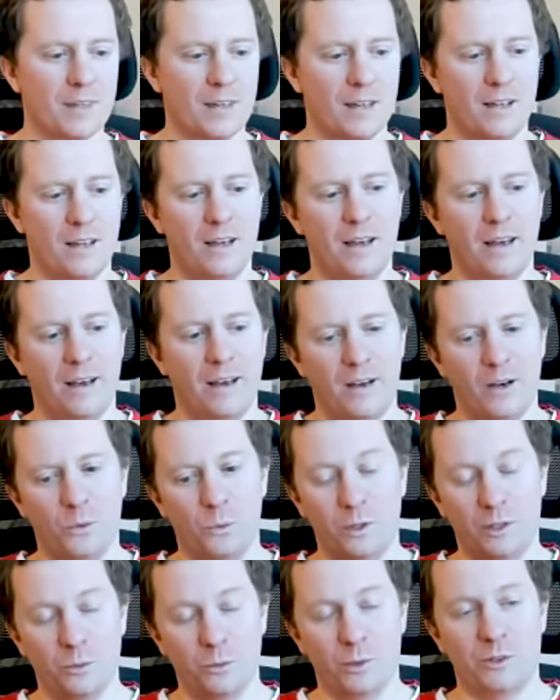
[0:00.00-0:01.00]
uh,
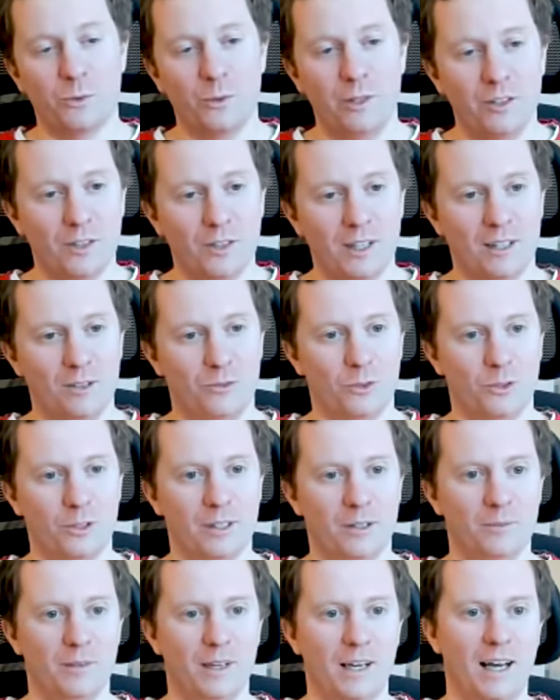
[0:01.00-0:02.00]
which, which resell for
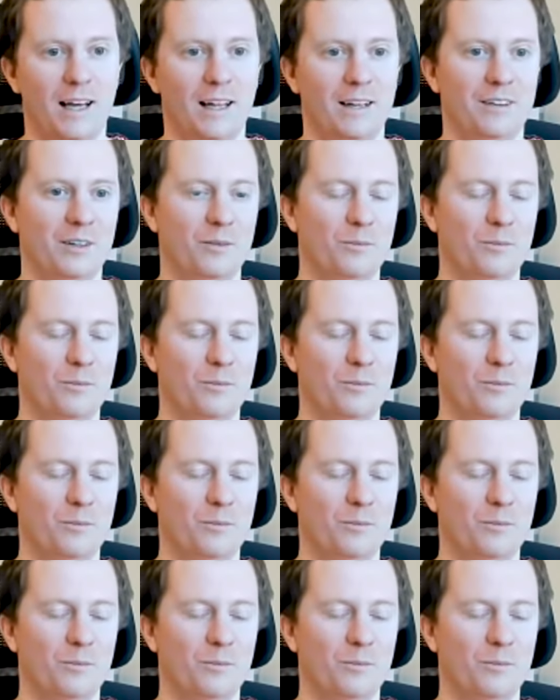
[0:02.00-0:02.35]
them. And the